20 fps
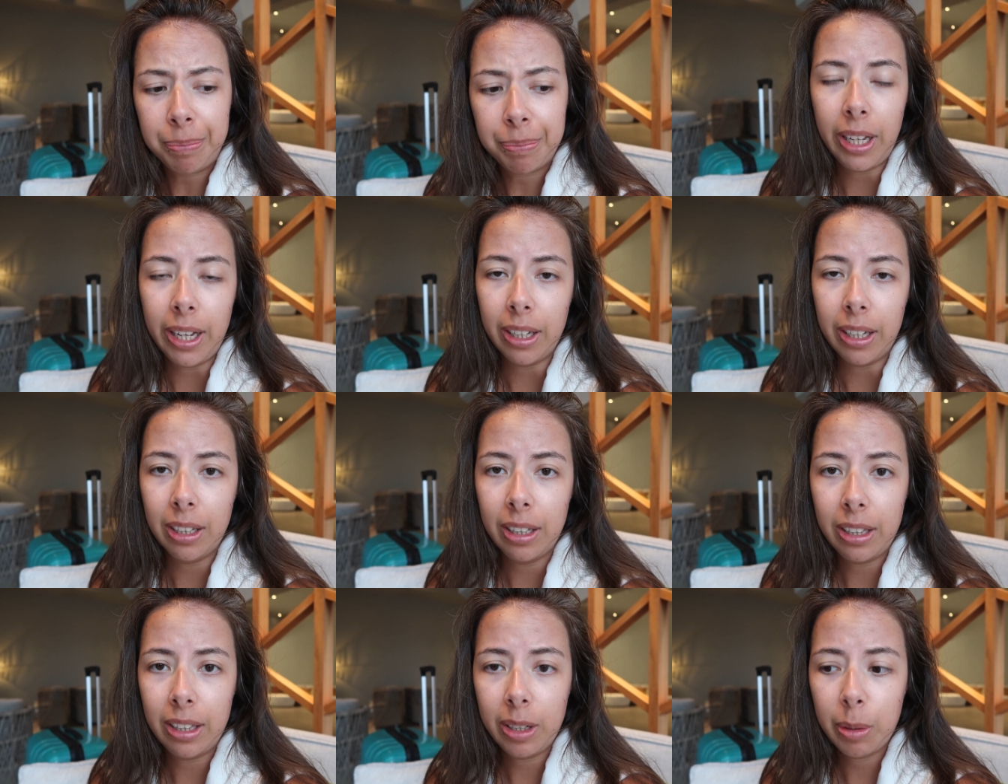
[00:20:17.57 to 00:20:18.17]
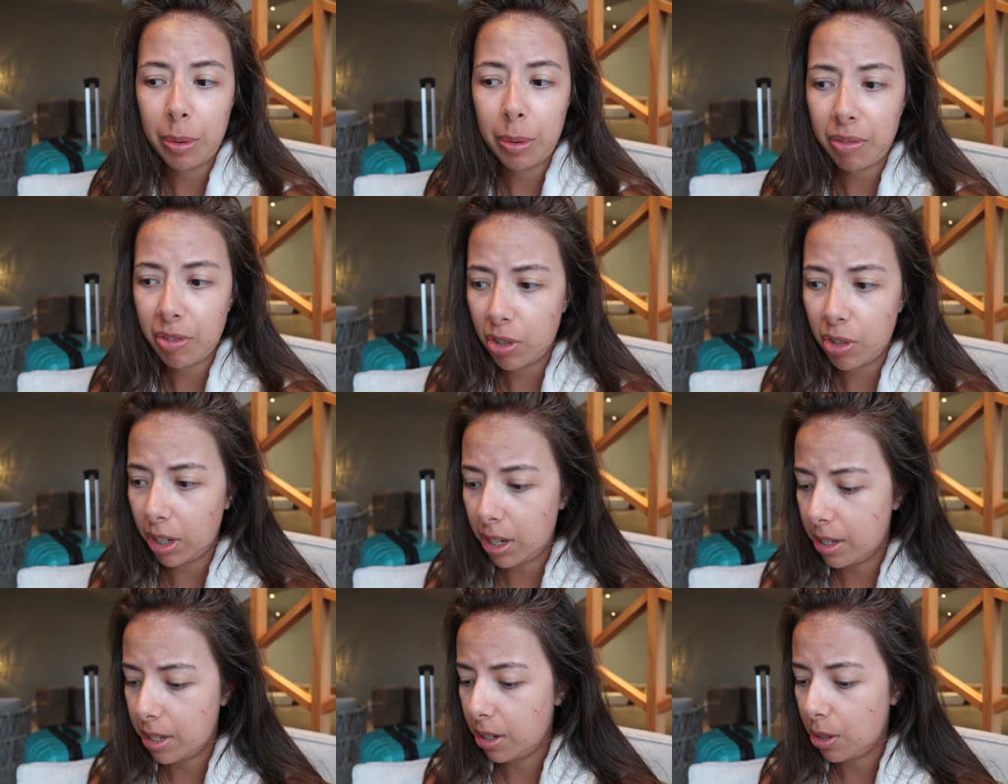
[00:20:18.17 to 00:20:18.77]
Yeah, a little bit of a
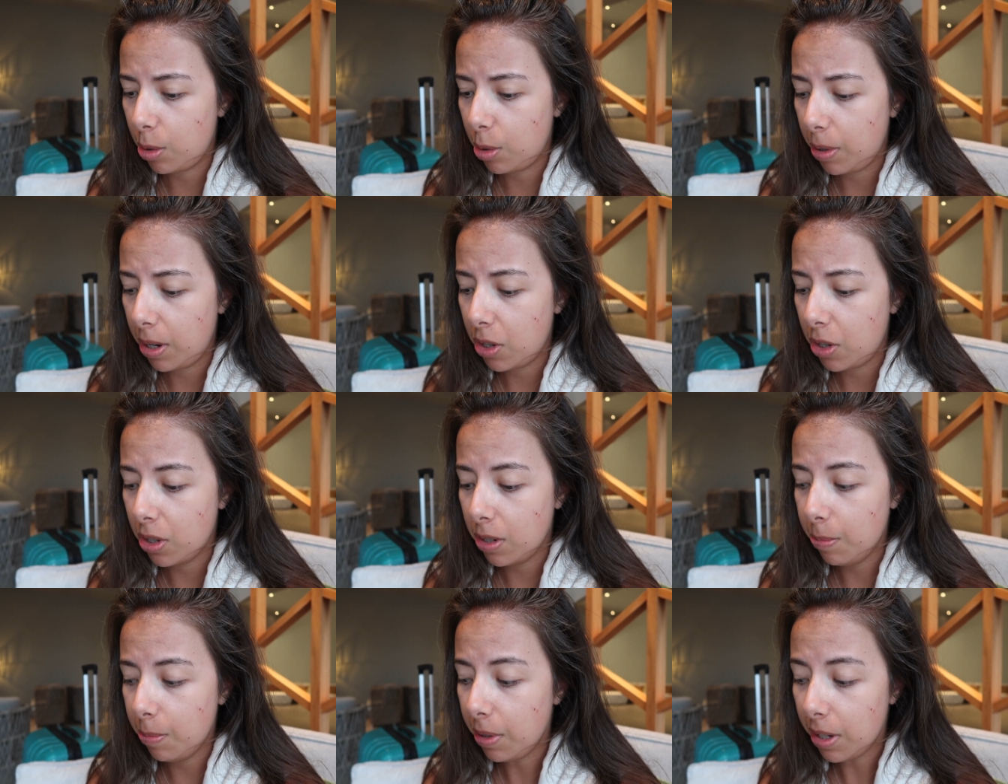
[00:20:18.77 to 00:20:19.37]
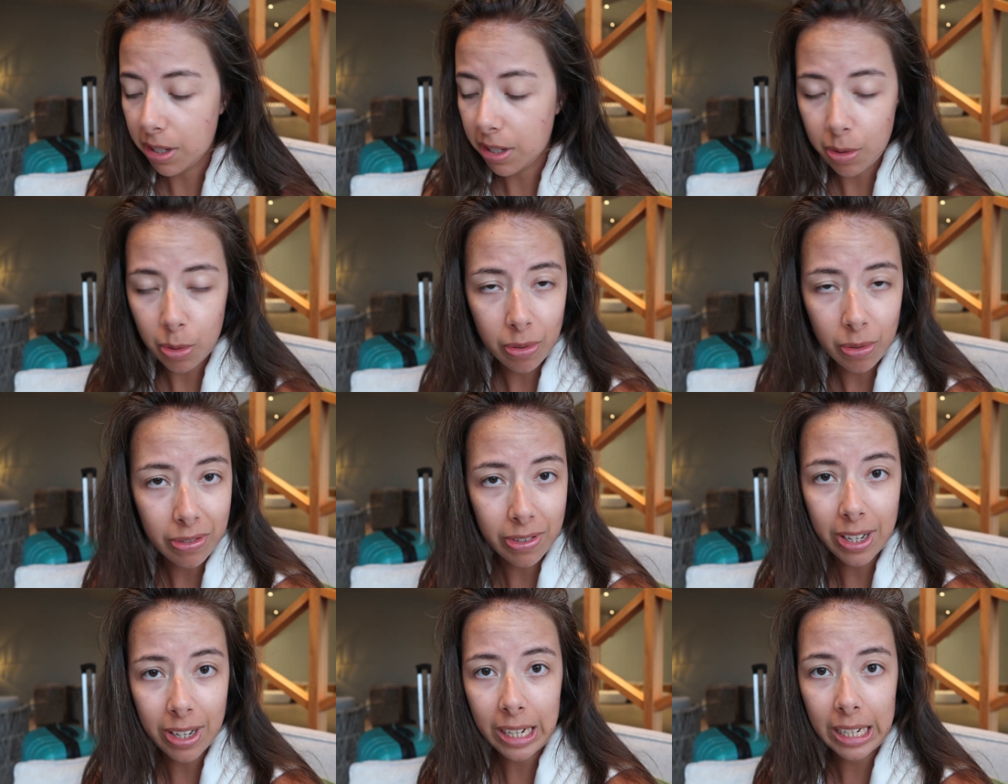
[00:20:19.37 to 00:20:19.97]
tricky situation, but it's
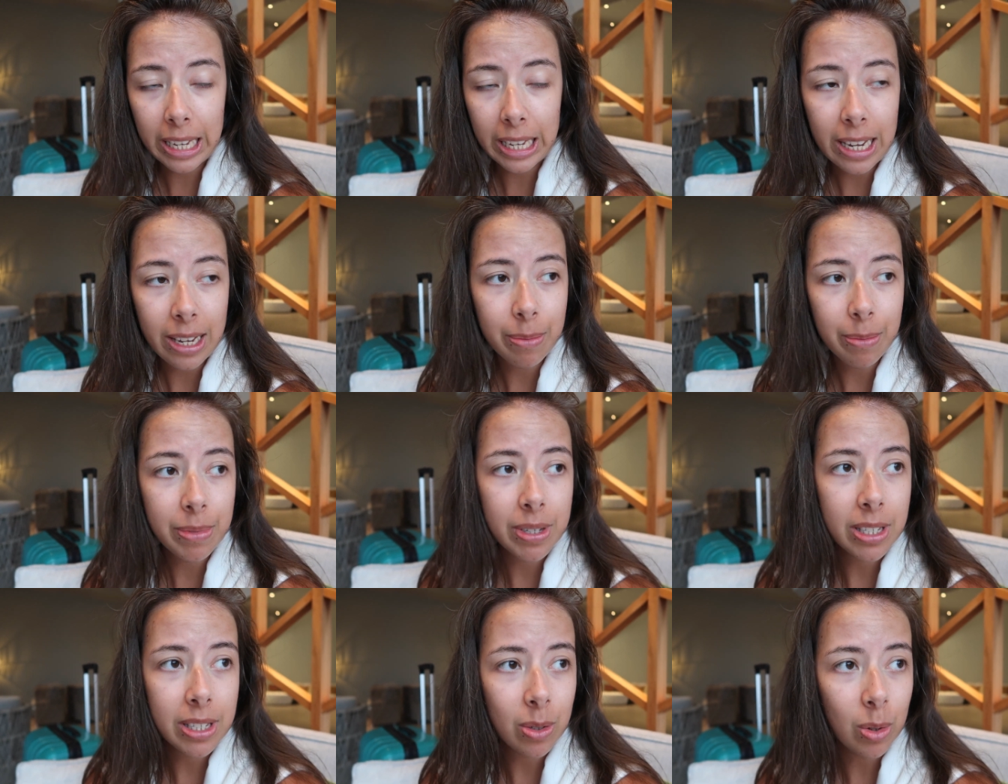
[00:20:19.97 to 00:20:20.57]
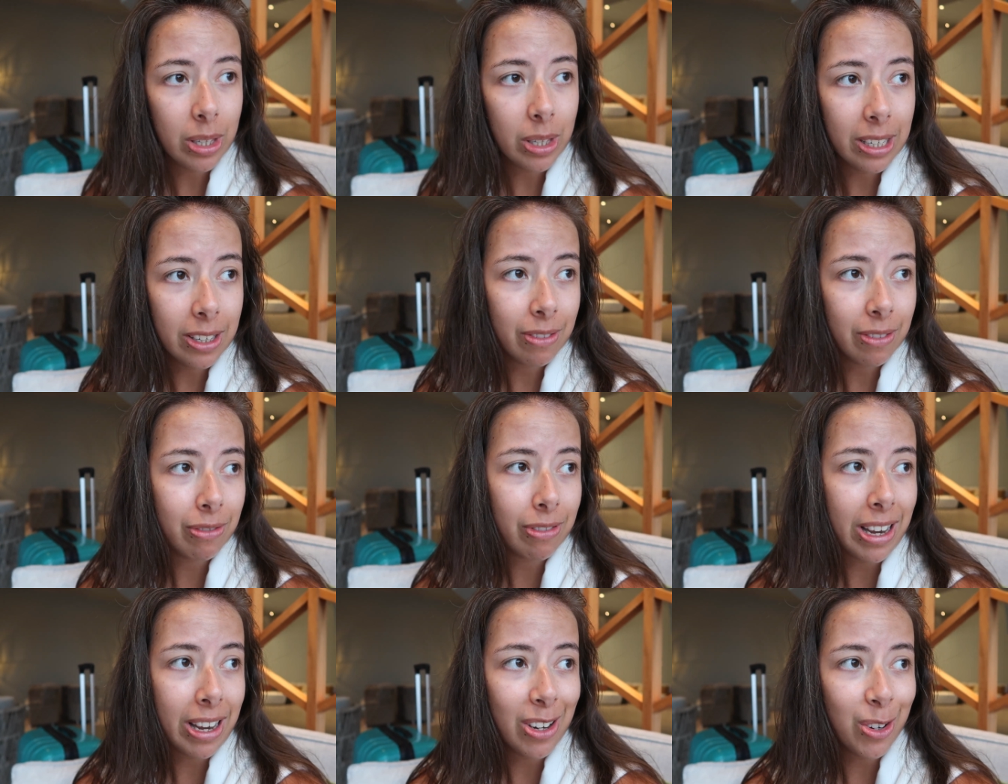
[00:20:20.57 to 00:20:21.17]
all fun and games, it's all an
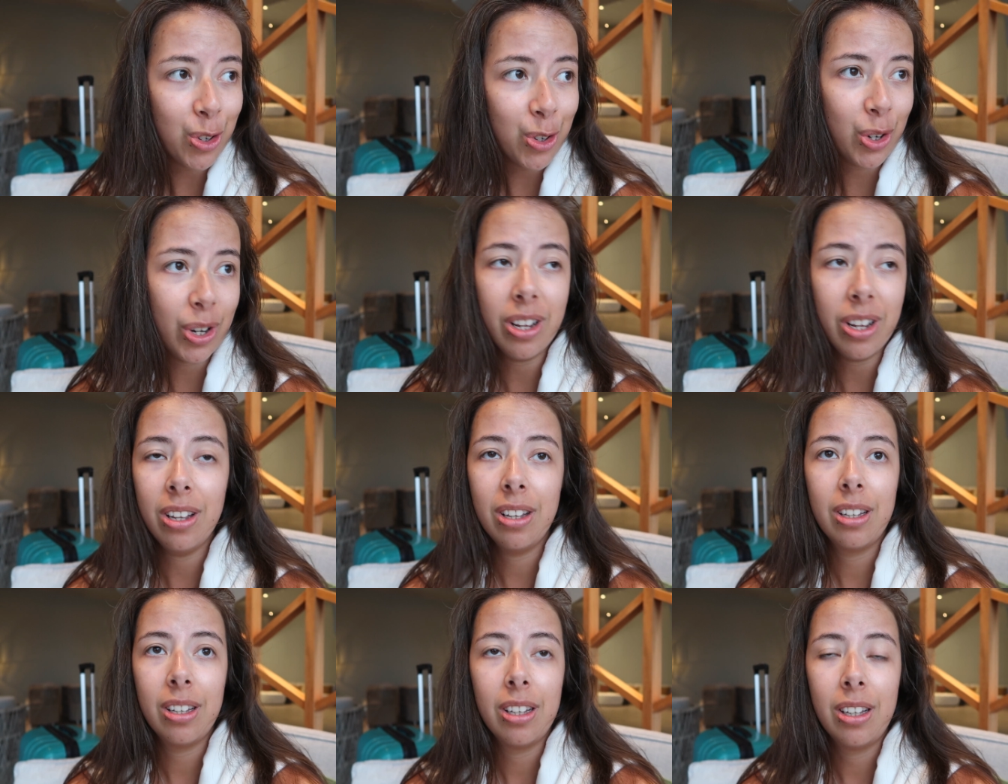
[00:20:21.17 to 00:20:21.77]
adventure.